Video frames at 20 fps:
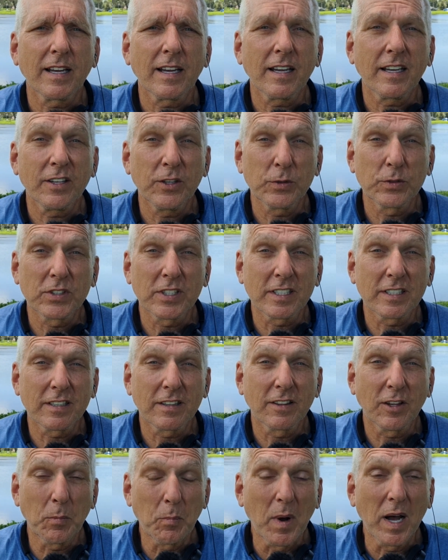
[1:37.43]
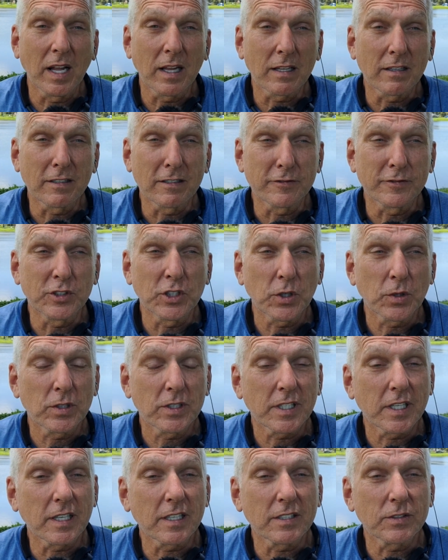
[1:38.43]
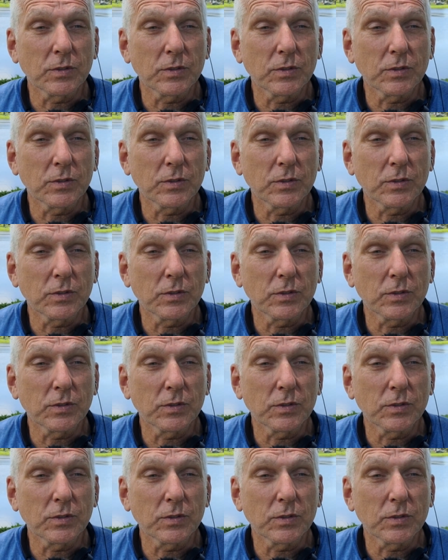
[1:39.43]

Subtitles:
Using the mala of joy.